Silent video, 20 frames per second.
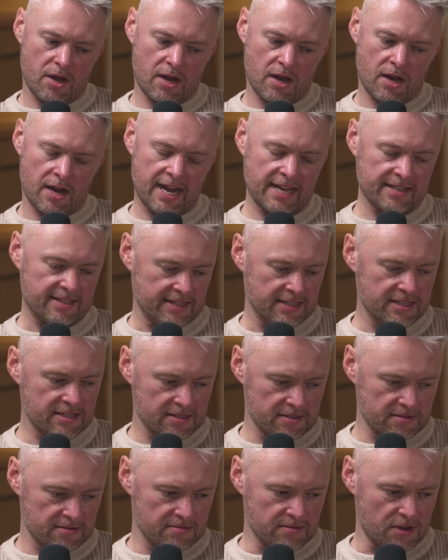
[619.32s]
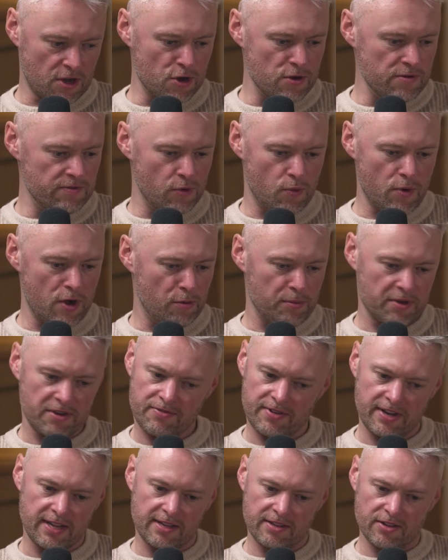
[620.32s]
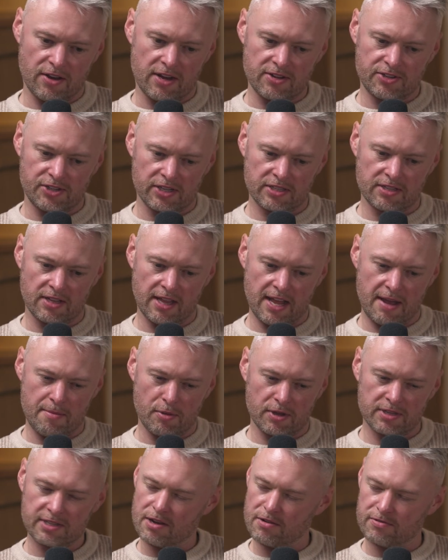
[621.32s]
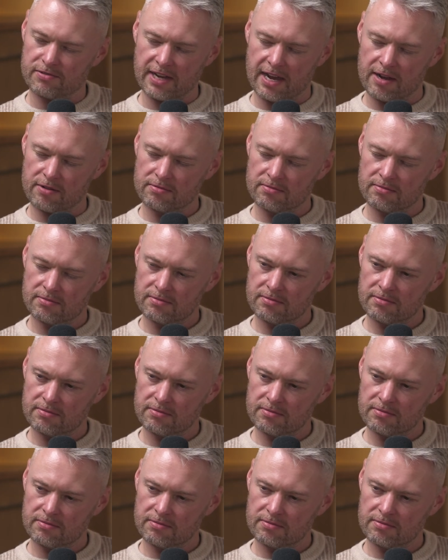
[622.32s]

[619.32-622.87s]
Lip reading: had this overwhelming feeling that I just let myself down